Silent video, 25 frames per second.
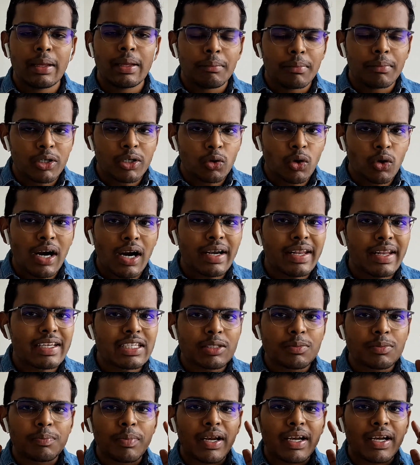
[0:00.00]
but you can't
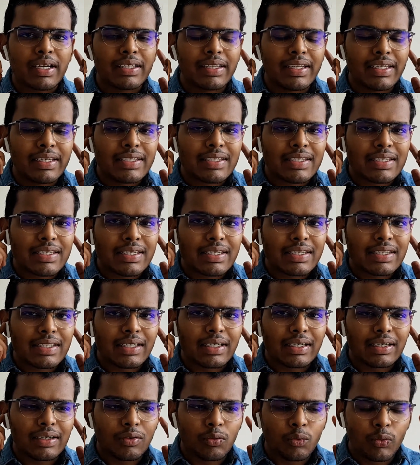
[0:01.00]
expect
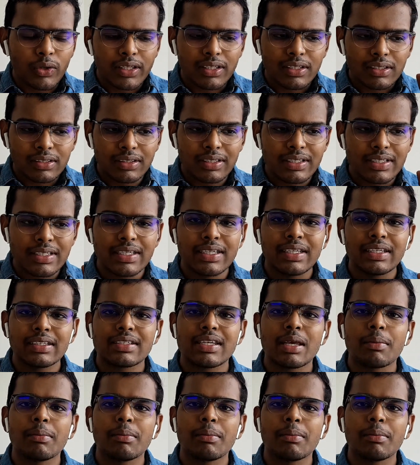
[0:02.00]
these with these